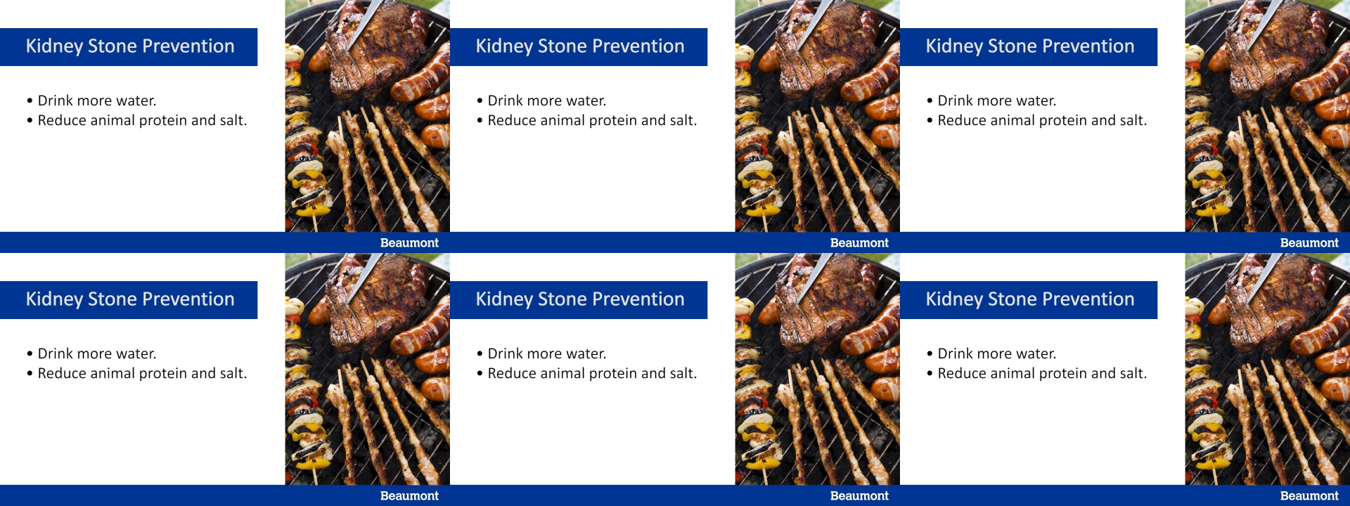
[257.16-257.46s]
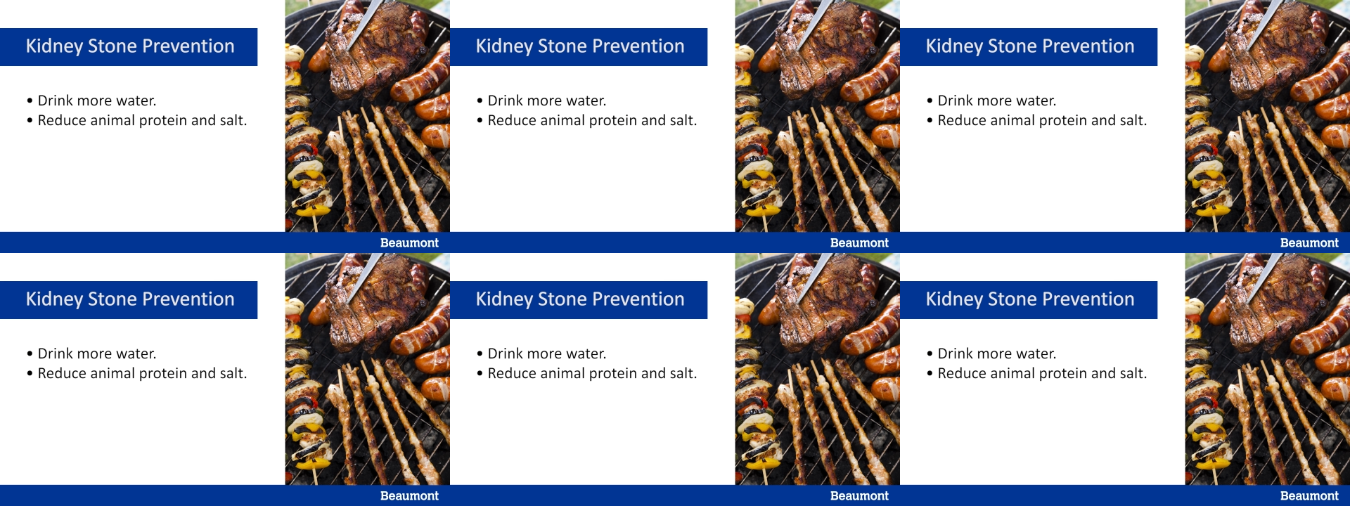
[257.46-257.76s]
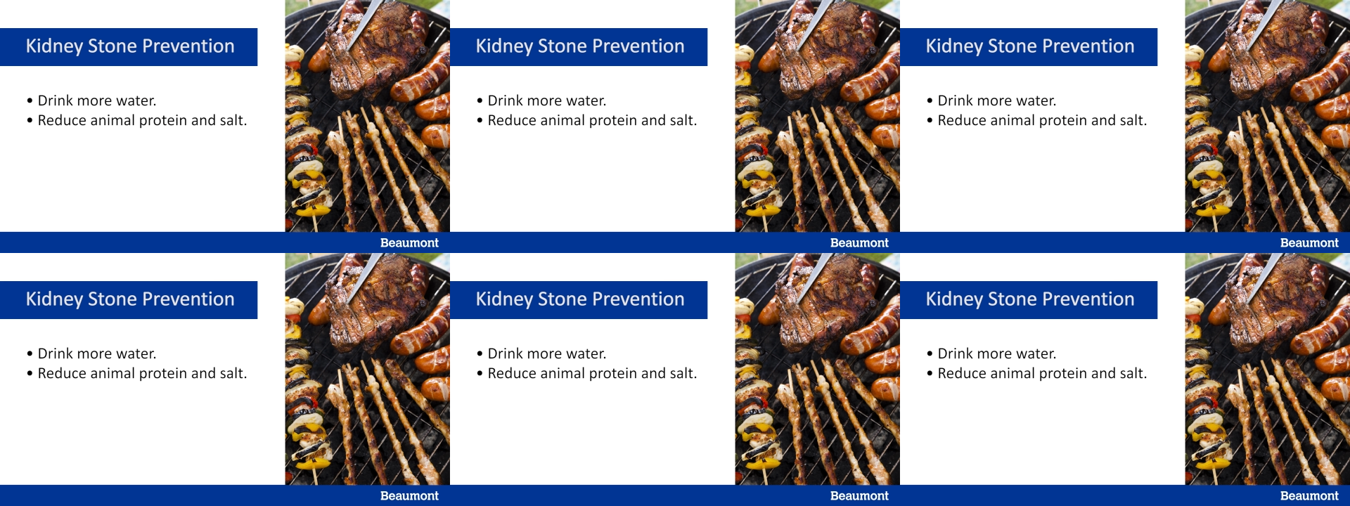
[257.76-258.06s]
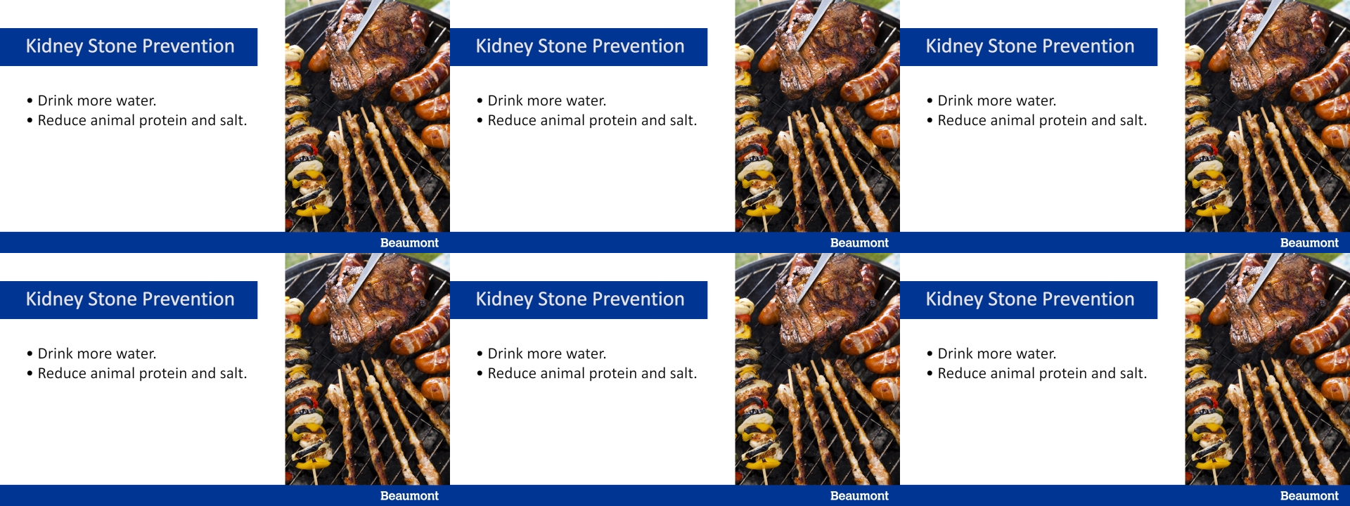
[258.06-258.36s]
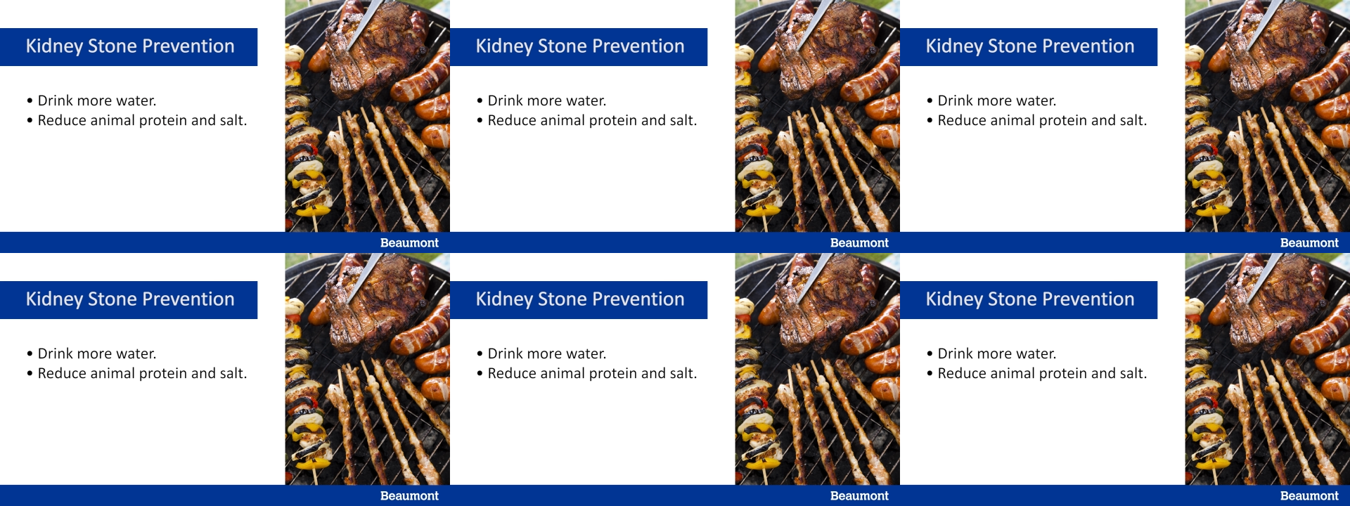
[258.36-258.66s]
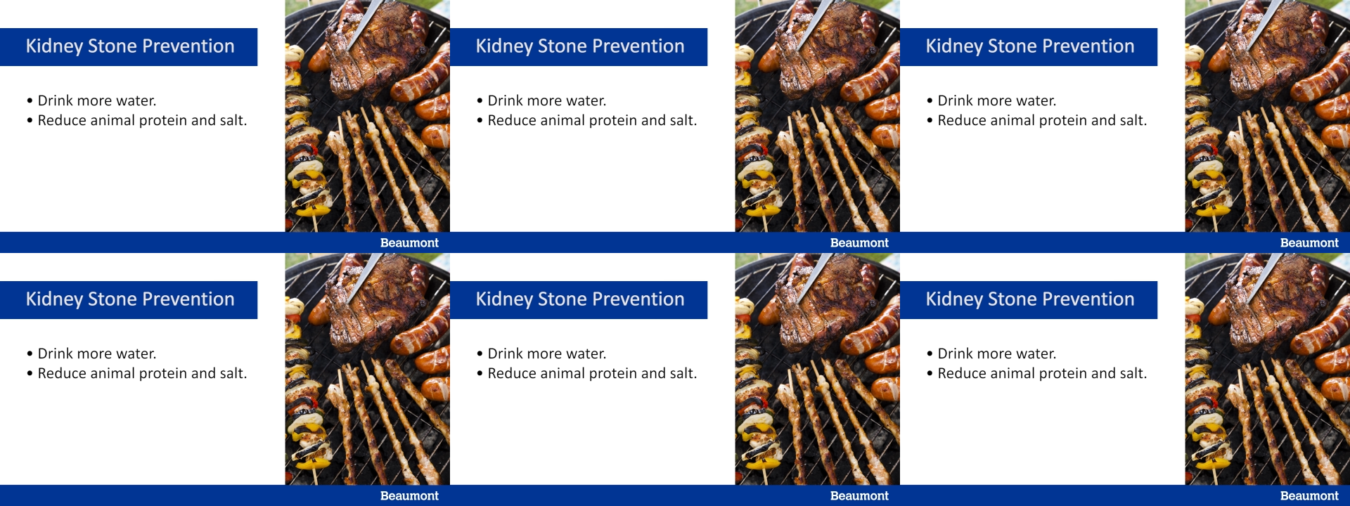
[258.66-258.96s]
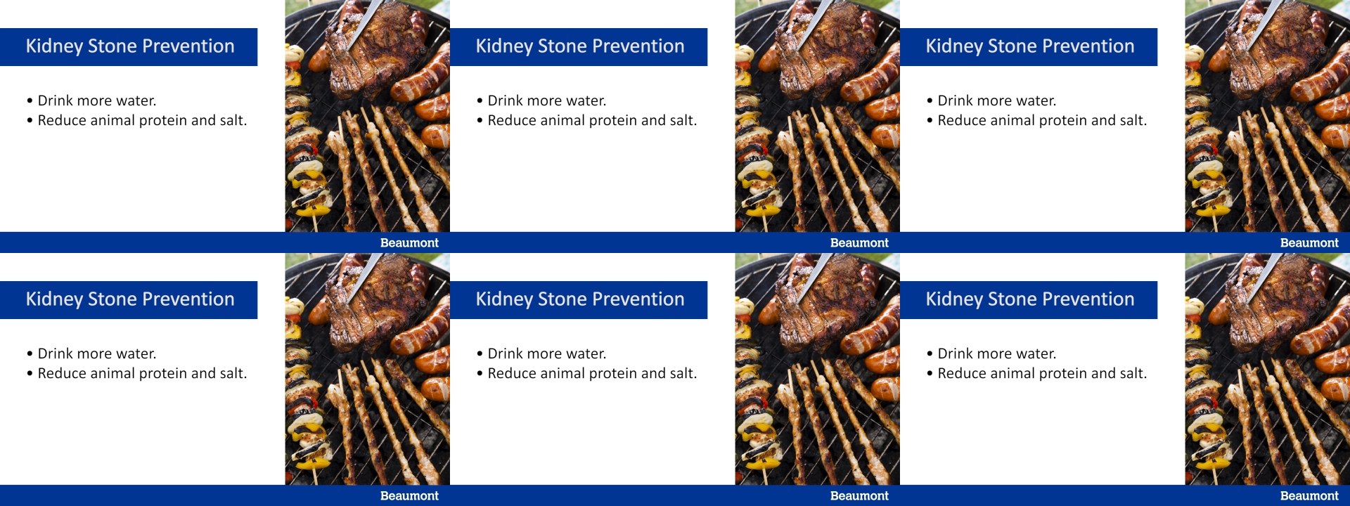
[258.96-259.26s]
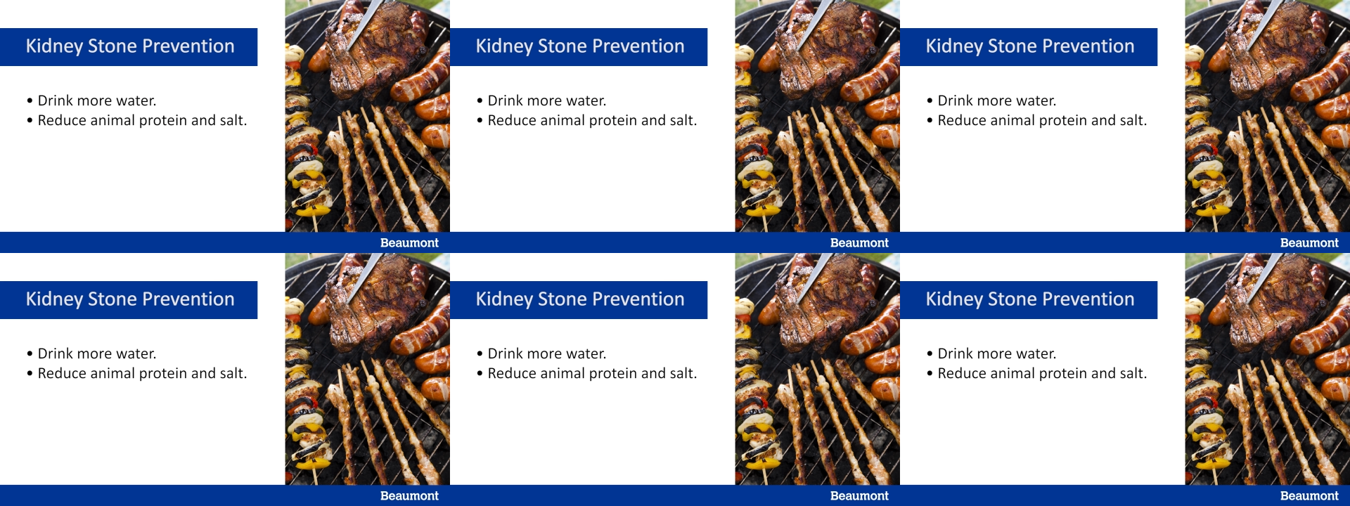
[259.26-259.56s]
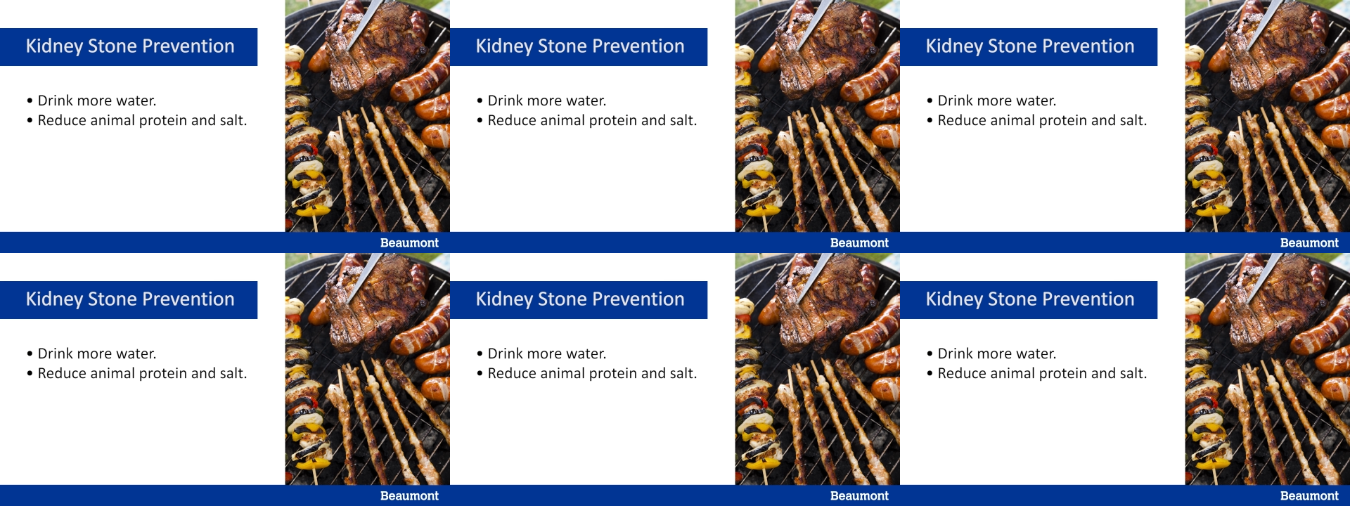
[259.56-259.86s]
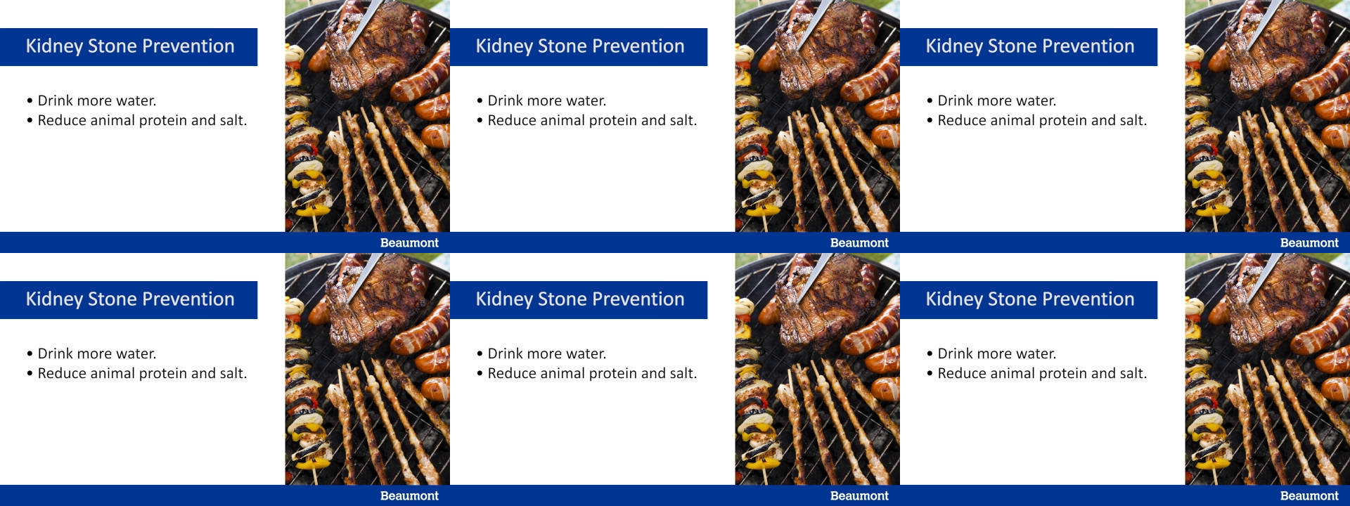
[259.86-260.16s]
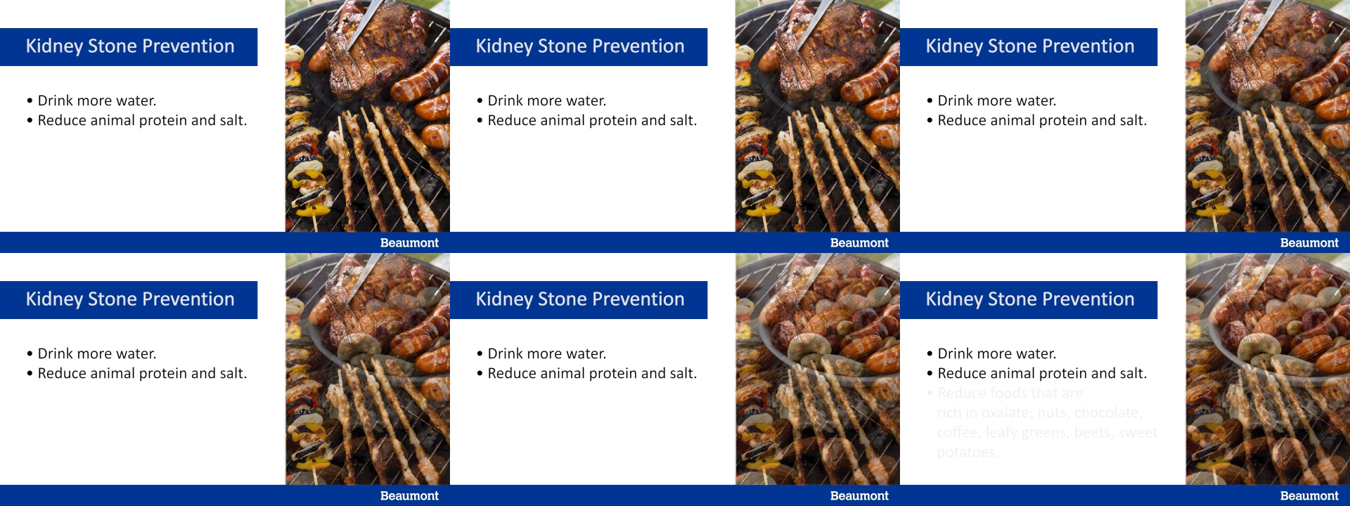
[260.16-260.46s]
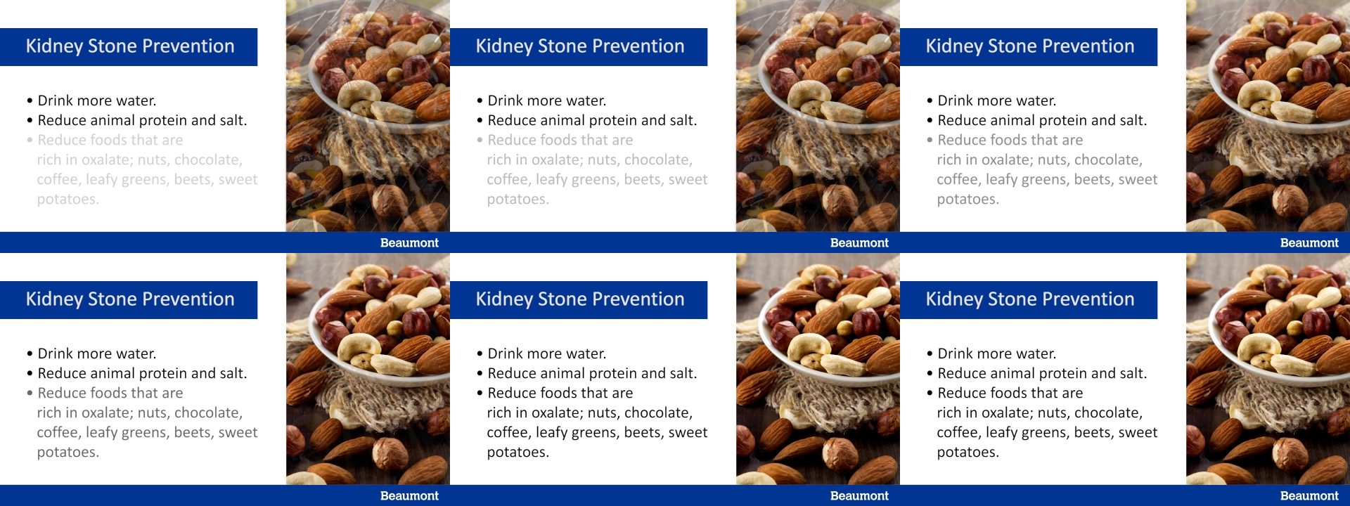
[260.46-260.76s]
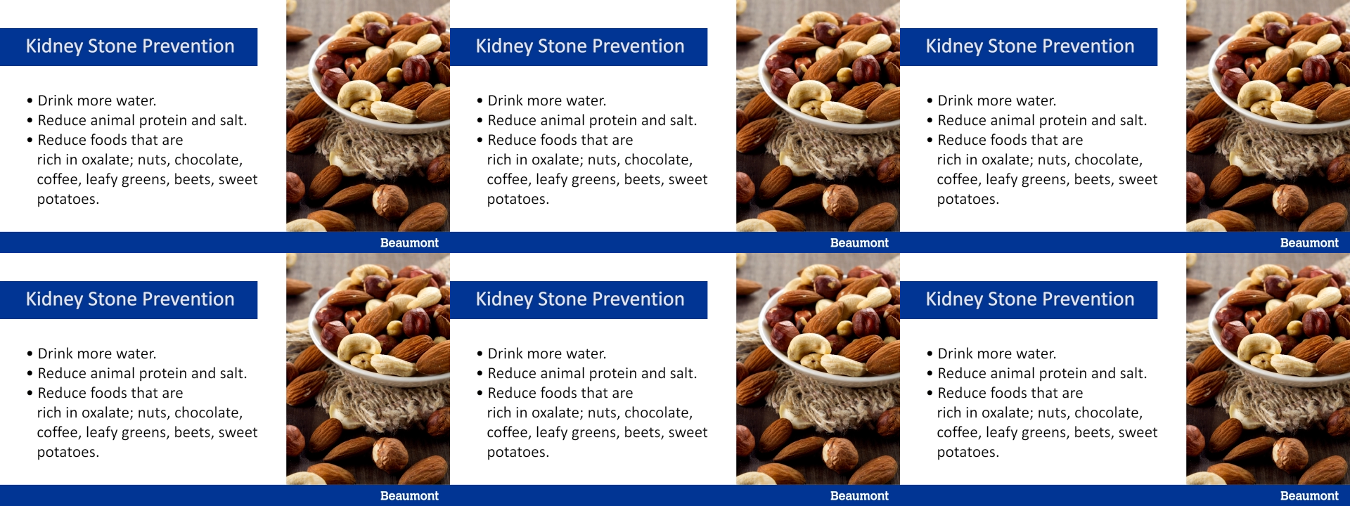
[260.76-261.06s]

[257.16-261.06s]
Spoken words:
[unreadable: no face in view]